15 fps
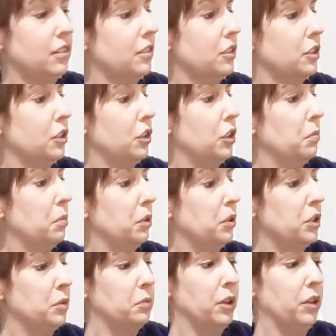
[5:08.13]
so you can put
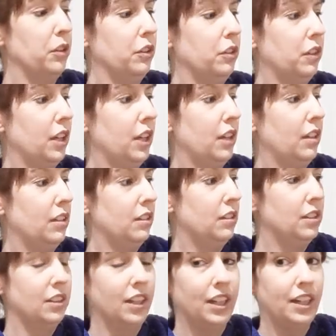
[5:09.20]
smaller
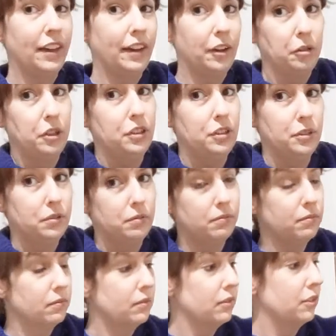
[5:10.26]
things like carrots
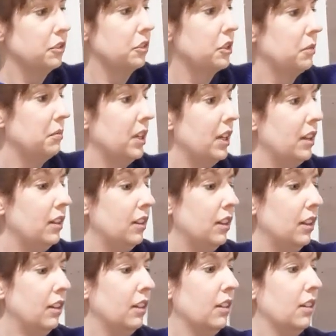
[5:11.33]
or something in
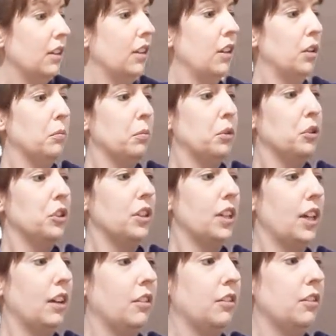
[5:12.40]
there, push it
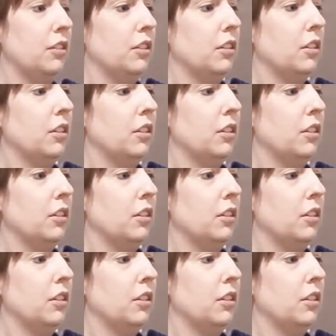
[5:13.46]
down,